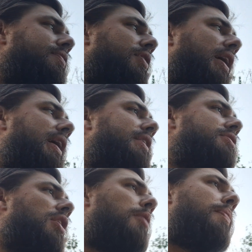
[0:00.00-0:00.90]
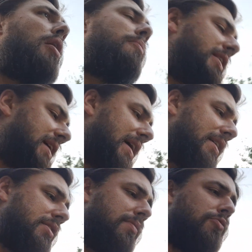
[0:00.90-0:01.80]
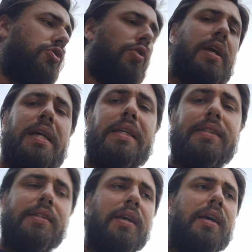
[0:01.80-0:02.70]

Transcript: for that. So I'll probably take some trees,